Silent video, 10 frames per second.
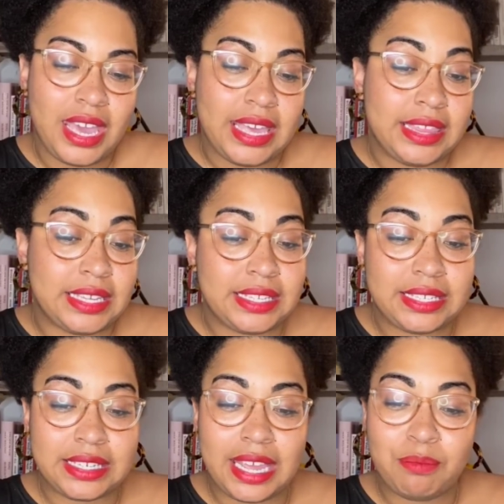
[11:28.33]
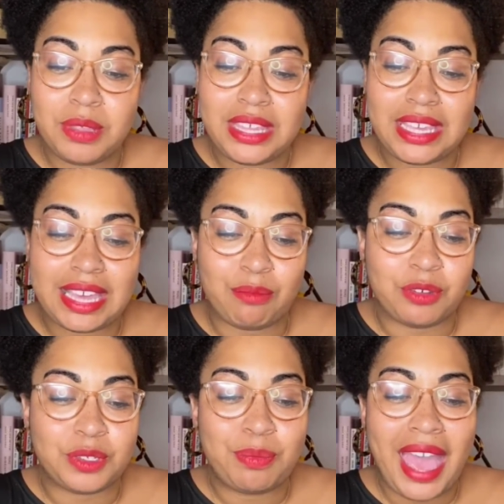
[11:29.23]
This is an empathy that
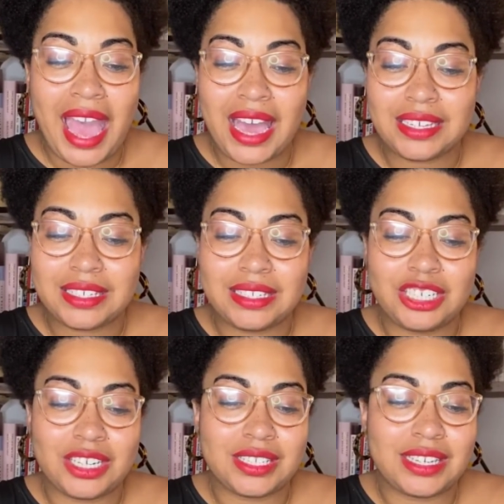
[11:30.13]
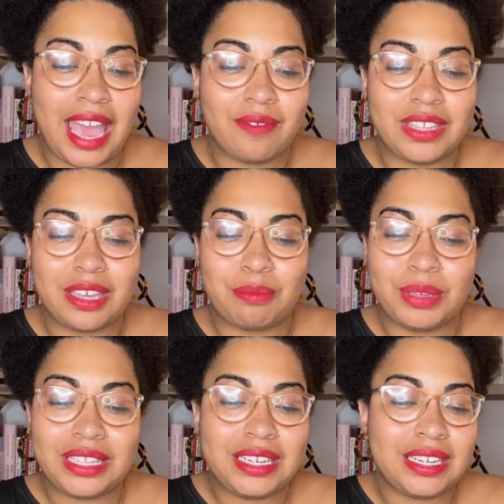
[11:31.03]
moves past just having the
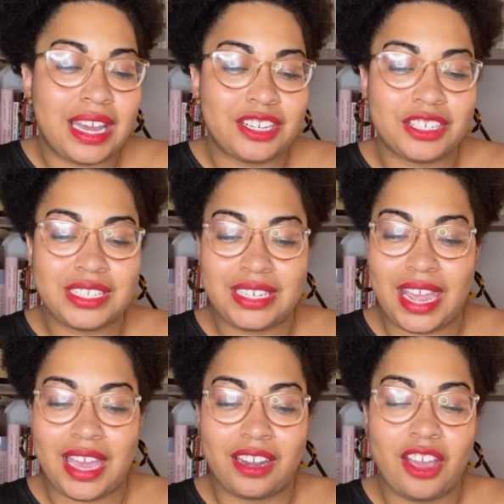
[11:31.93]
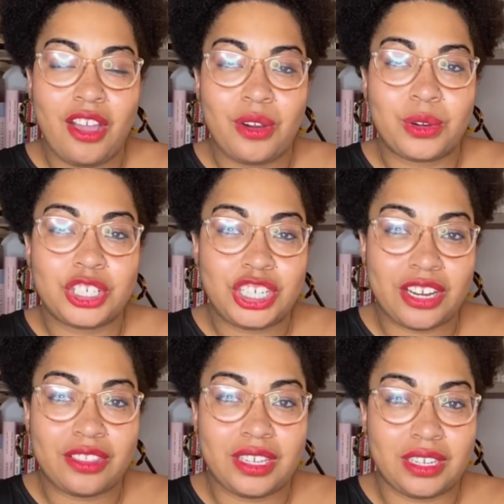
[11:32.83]
ability to understand or share
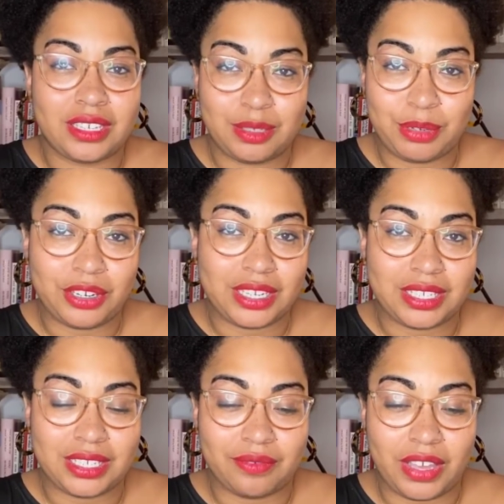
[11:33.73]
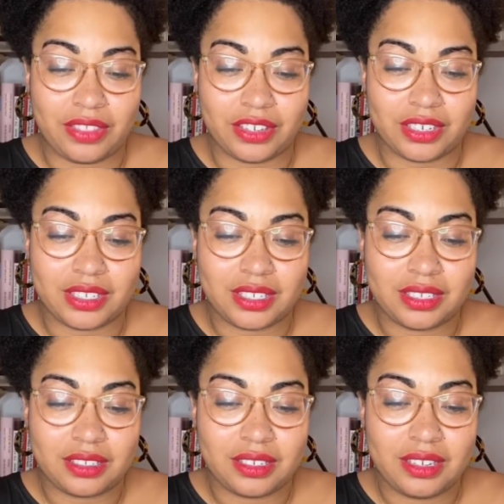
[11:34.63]
the experiences of others.
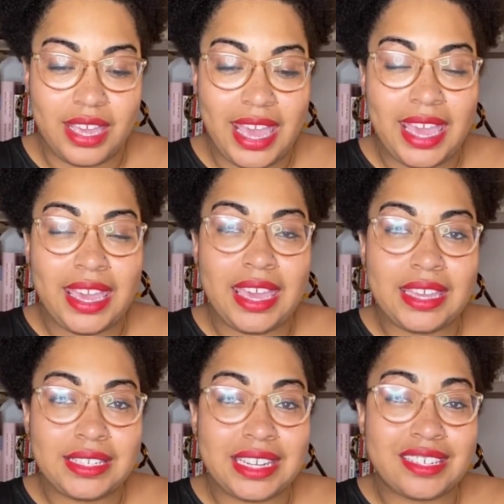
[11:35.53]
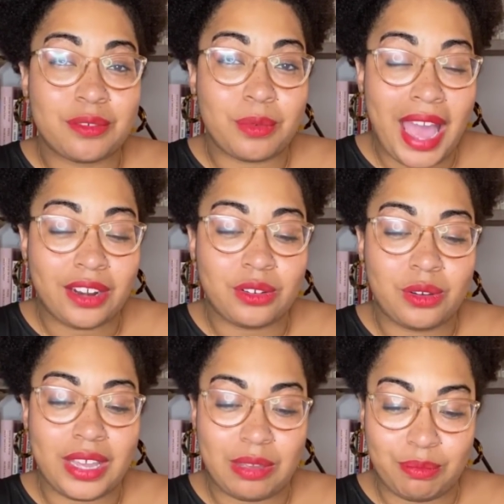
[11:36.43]
It is a radical
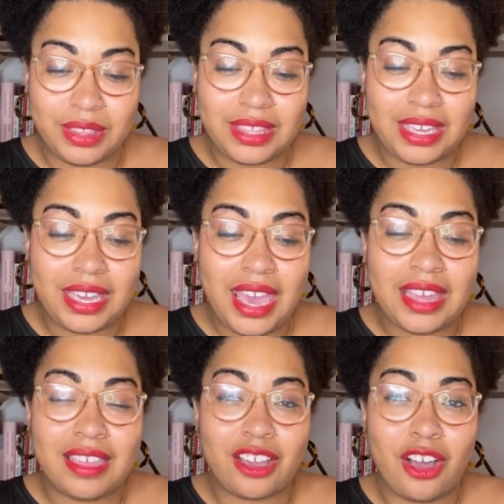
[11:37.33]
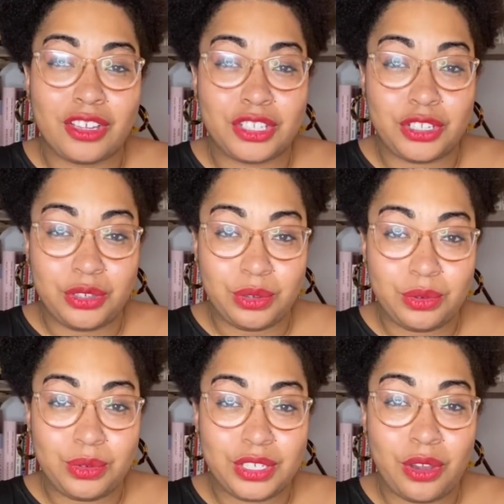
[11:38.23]
empathy that calls
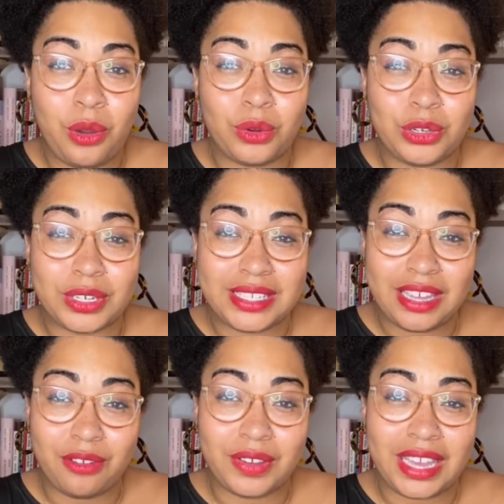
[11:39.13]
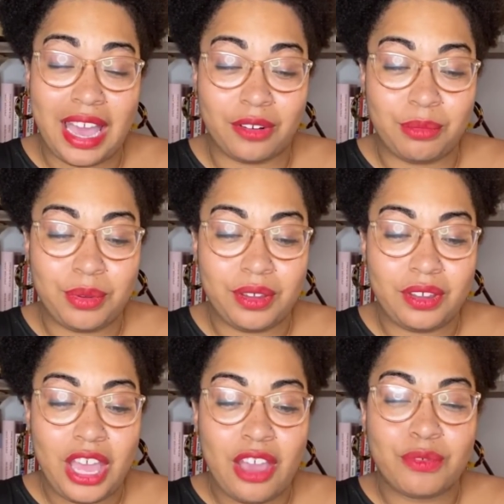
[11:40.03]
you to hold yourself accountable
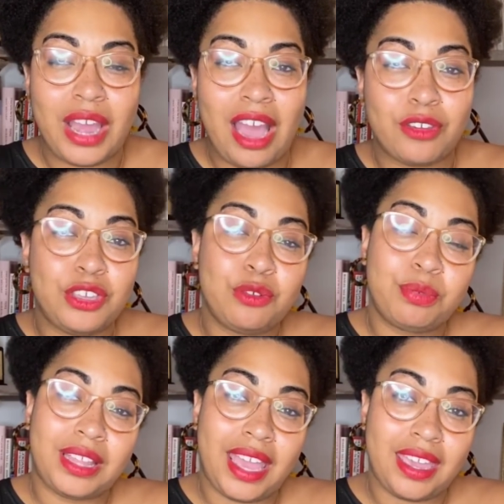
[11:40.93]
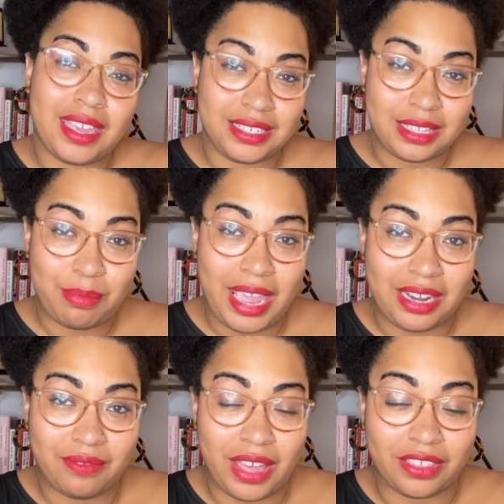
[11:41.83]
for how you play into the pain
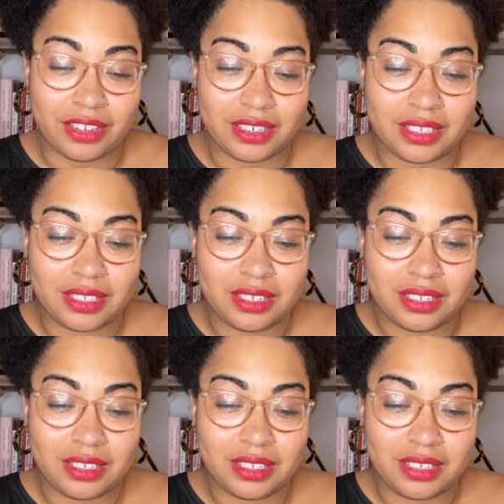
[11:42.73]
of others.